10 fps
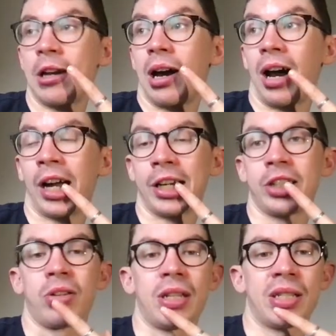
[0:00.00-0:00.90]
I'm going to
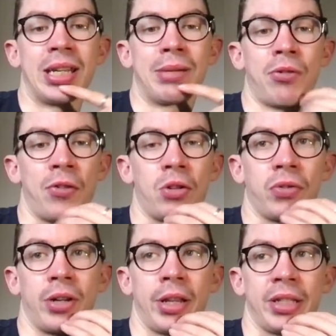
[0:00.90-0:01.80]
do these team reviews for
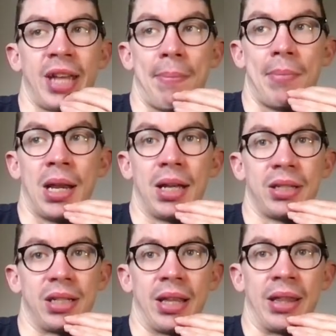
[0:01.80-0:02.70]
another 10
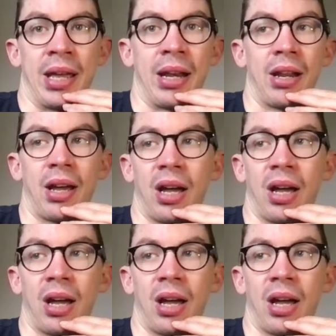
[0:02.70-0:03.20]
minutes, and then